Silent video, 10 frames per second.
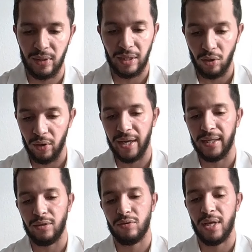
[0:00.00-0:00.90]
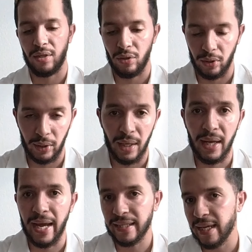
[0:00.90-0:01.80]
you can go ahead and use that code
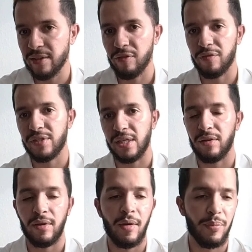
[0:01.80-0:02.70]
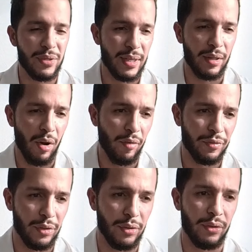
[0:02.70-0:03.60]
and get 15%
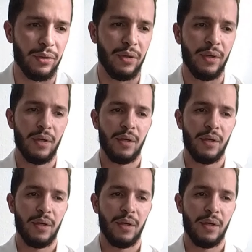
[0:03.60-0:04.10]
off your